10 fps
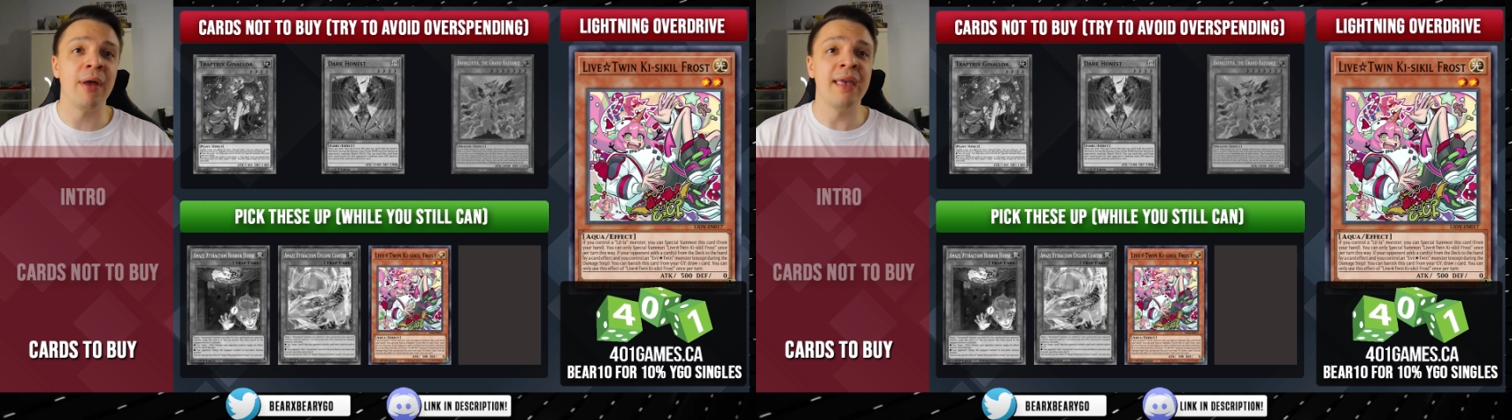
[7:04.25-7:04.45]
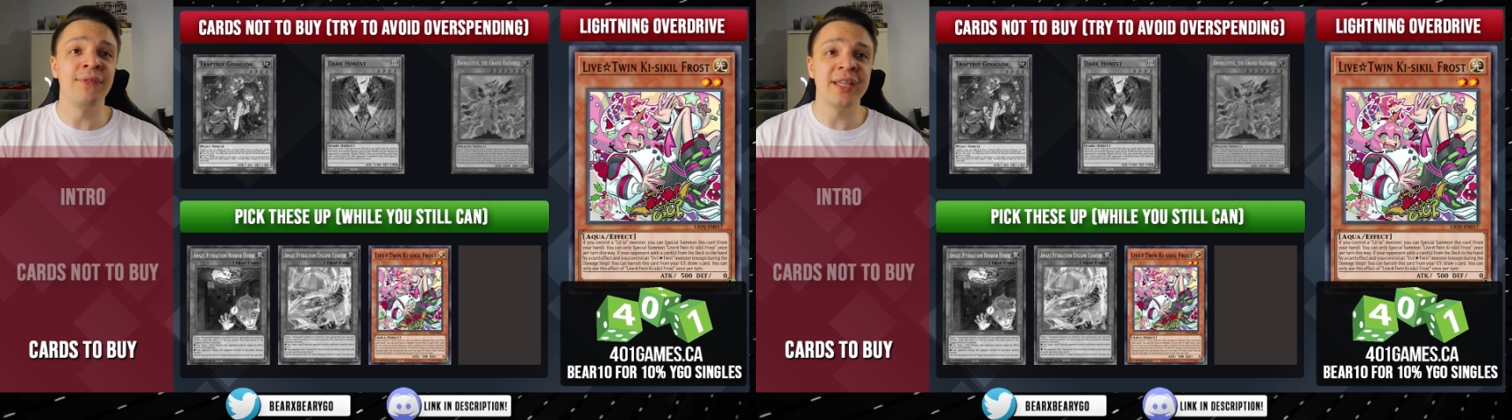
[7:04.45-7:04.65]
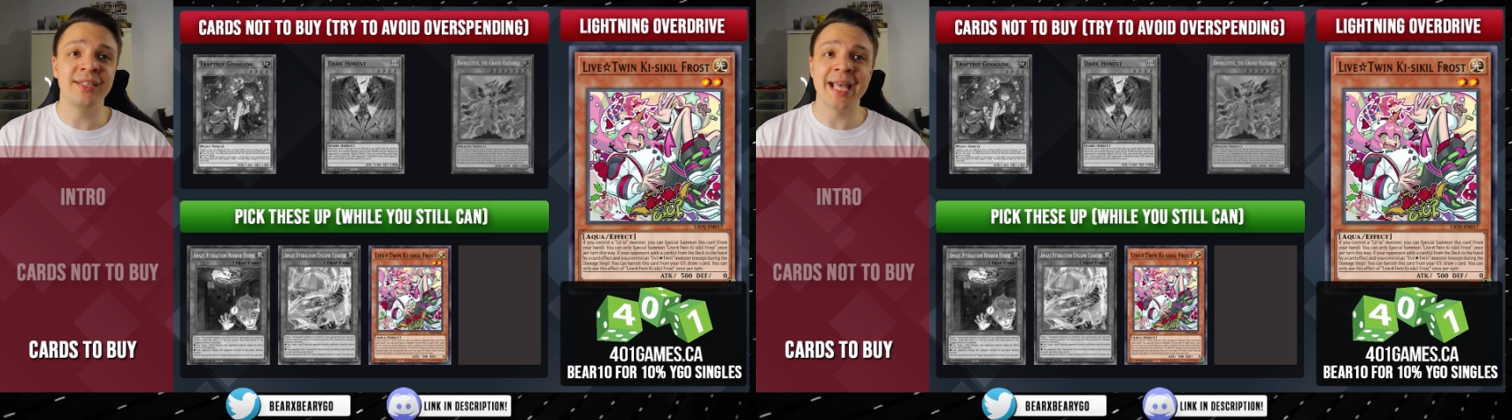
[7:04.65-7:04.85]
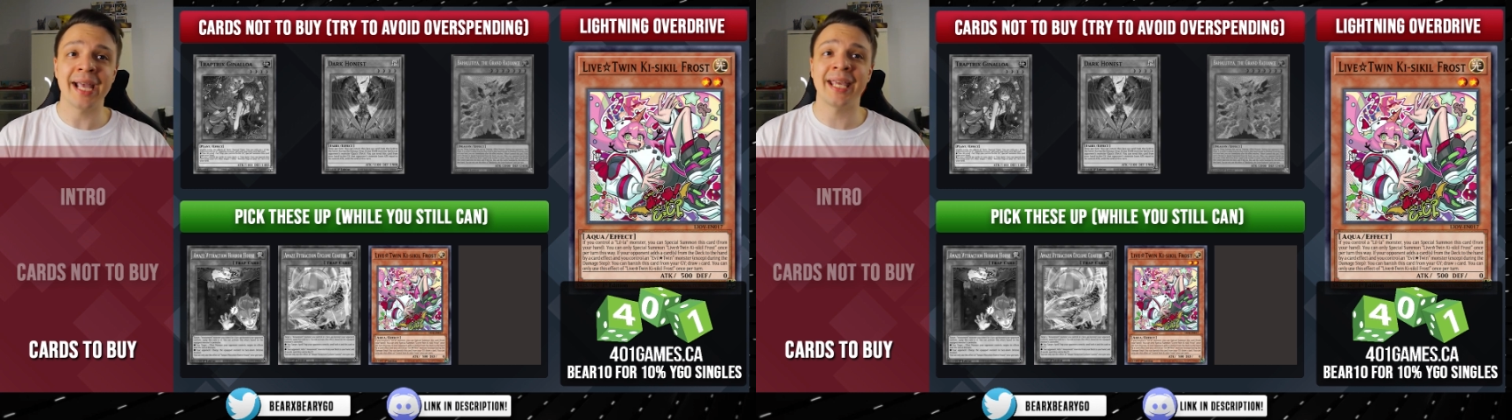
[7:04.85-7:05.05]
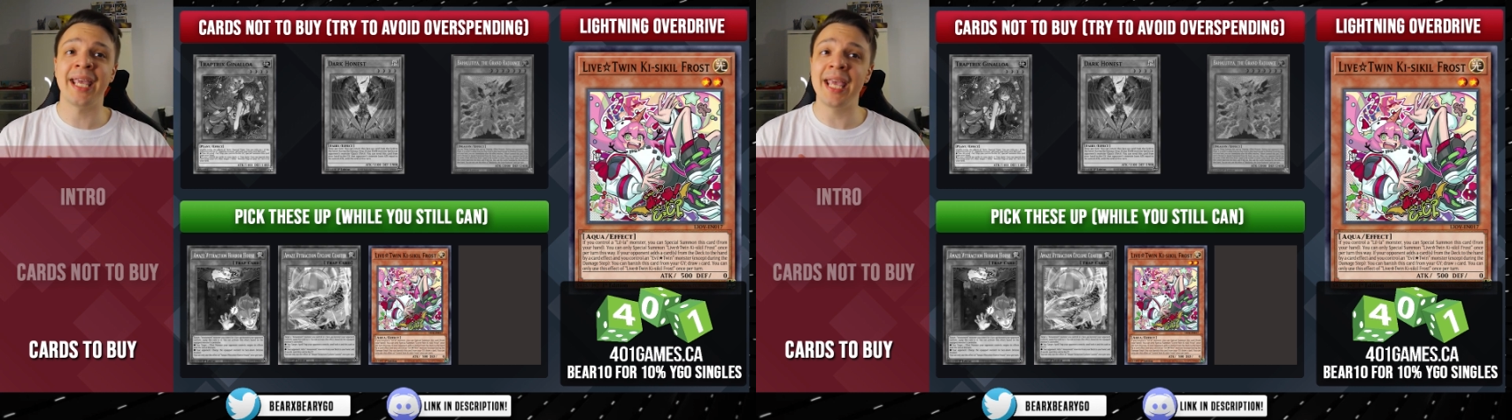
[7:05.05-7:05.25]
if the
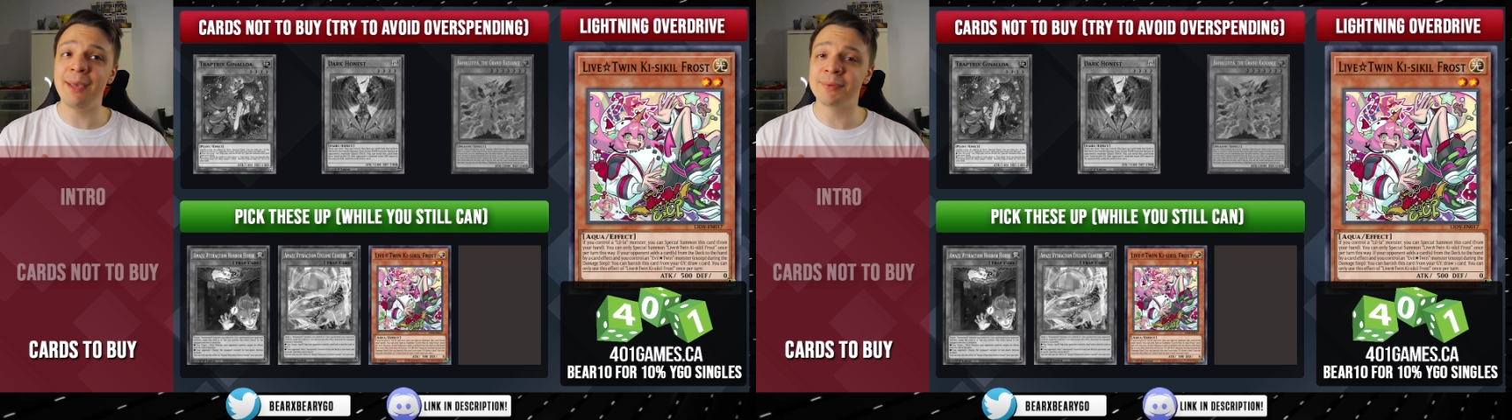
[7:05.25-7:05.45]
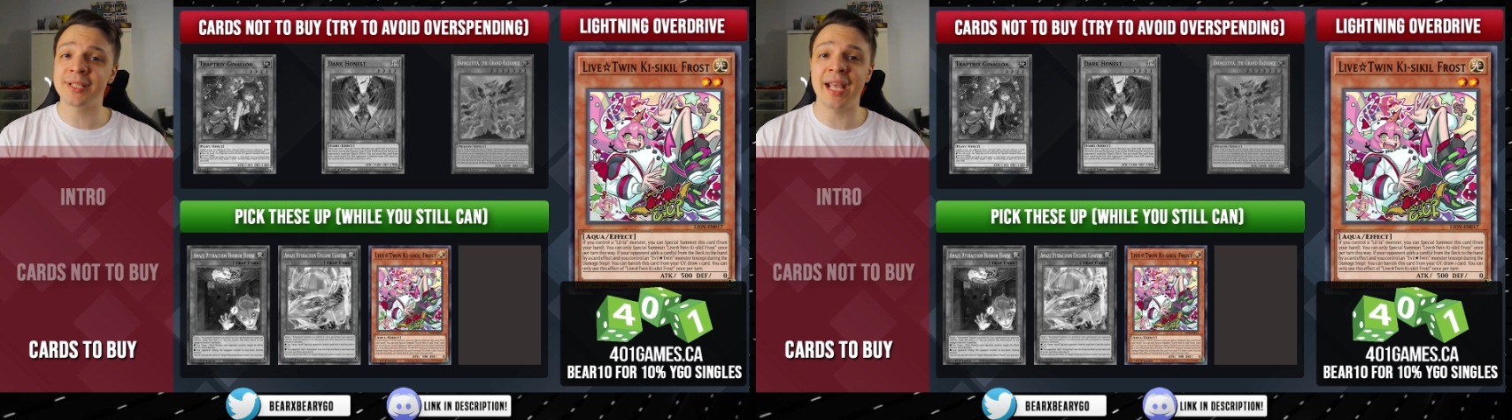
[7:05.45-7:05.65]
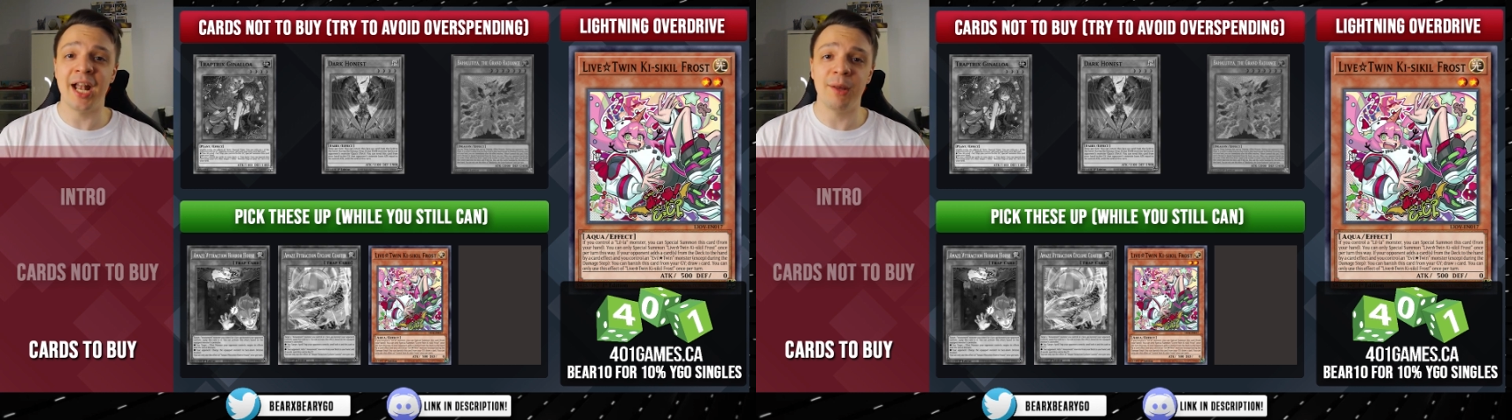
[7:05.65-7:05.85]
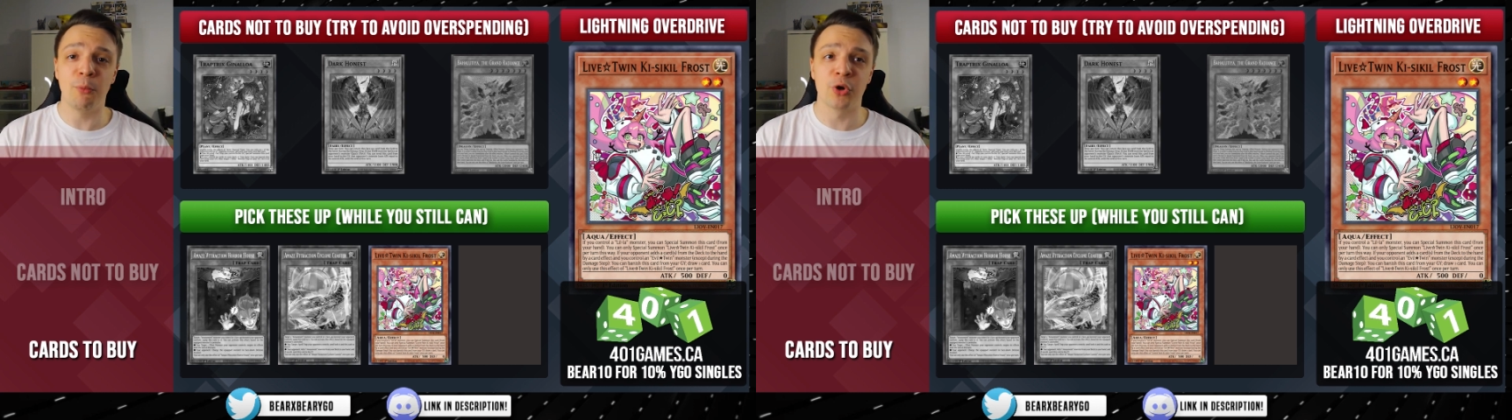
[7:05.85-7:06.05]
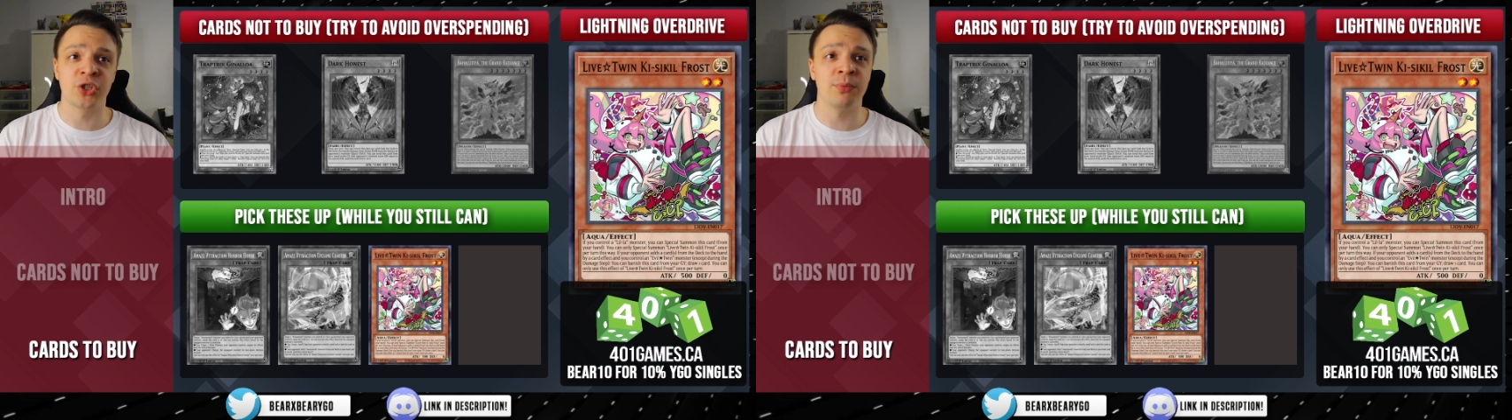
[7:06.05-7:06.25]
deck keeps getting
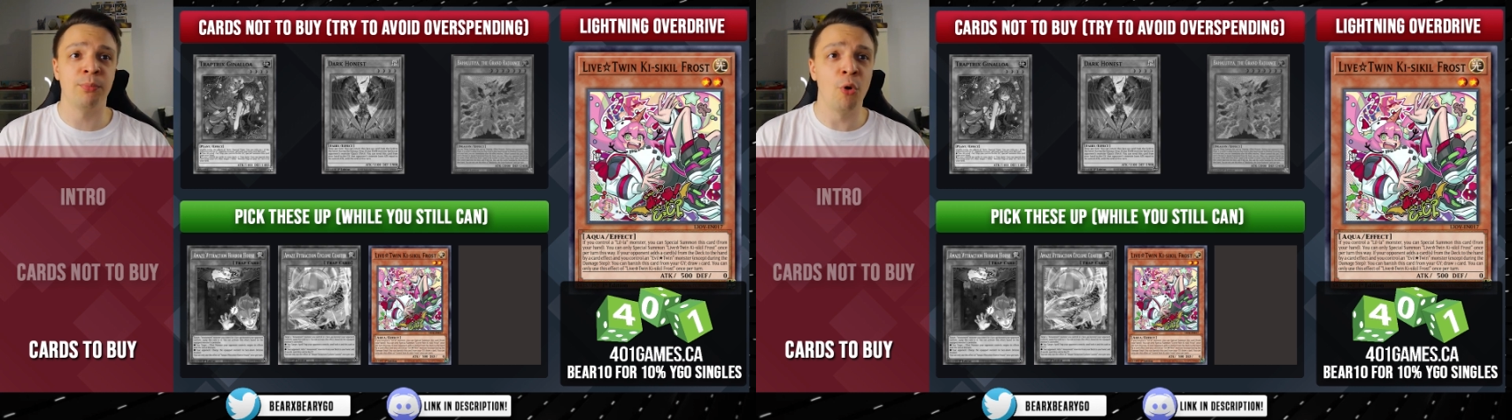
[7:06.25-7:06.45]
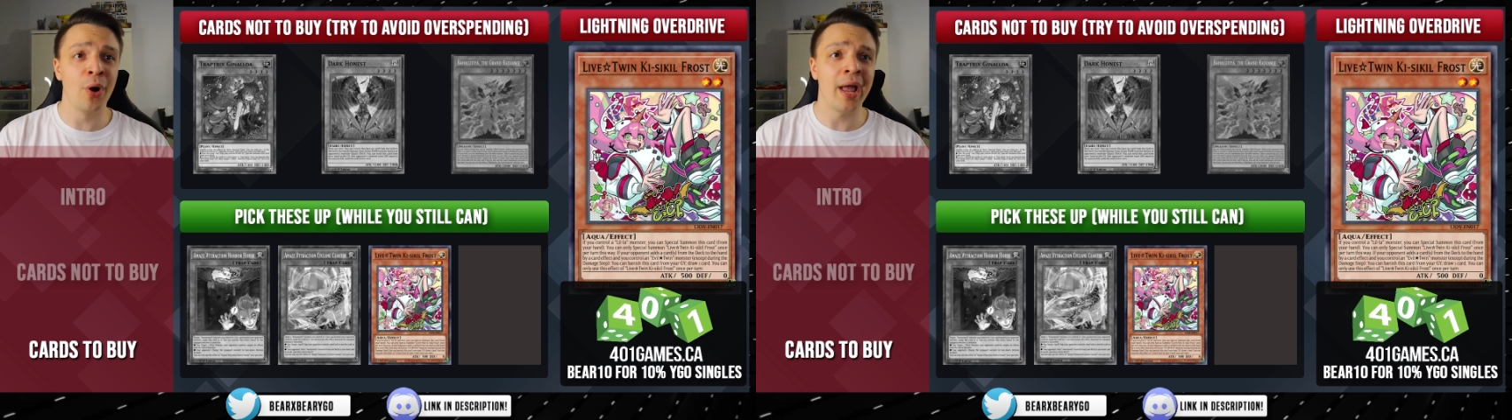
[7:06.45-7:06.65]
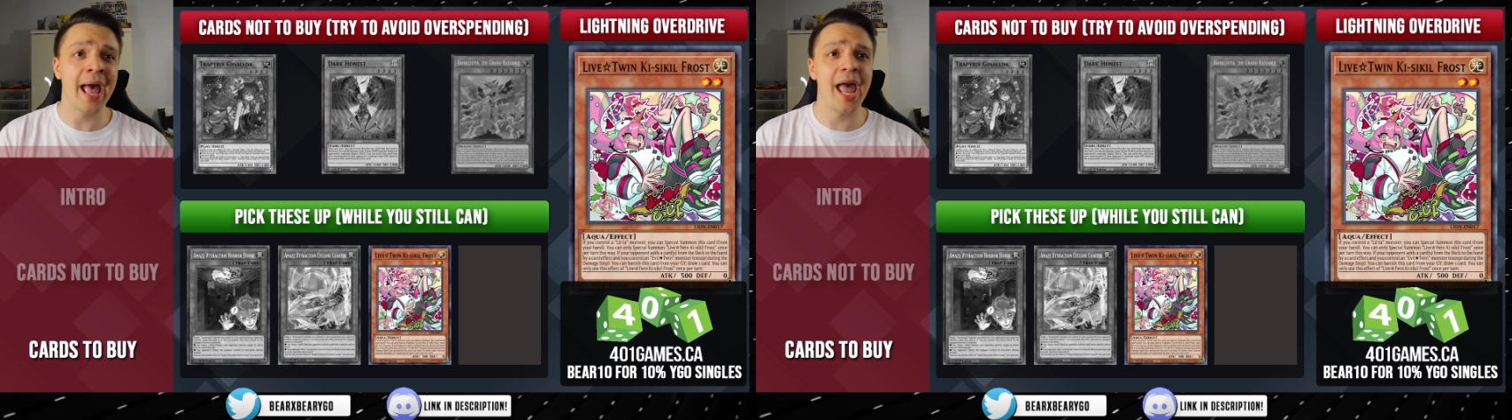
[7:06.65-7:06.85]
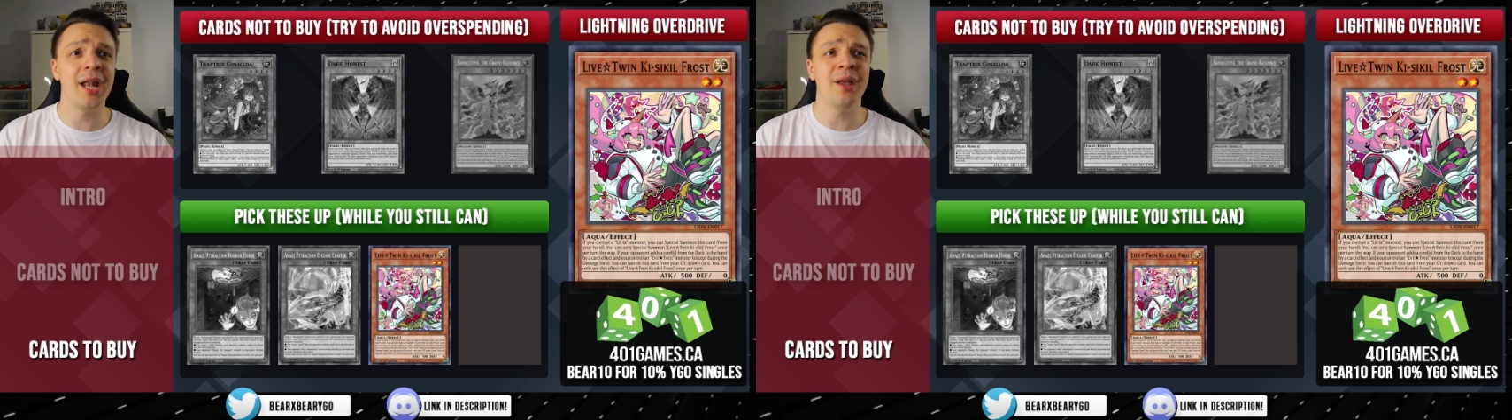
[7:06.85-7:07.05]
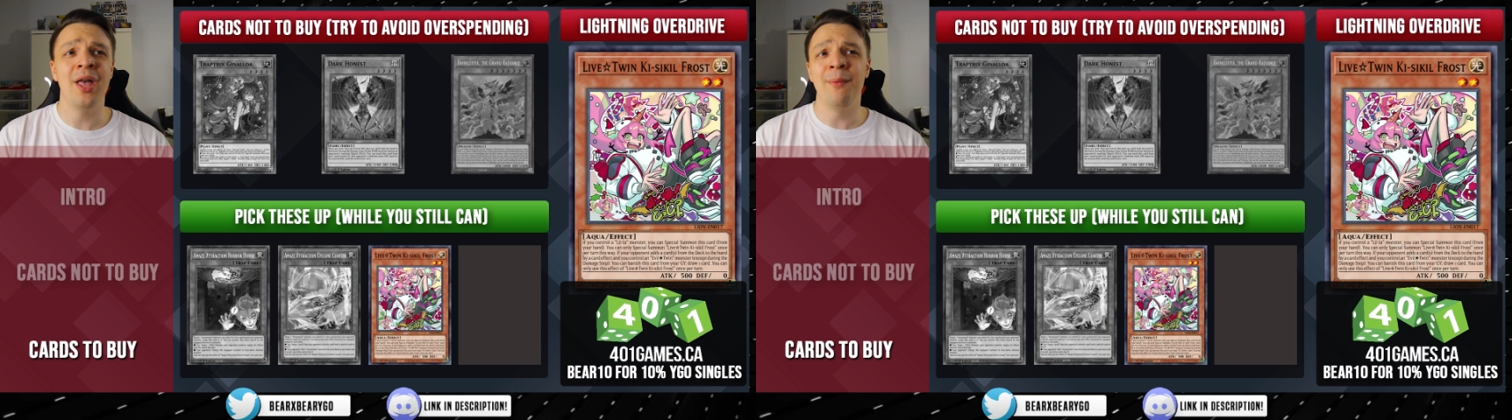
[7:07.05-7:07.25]
more support and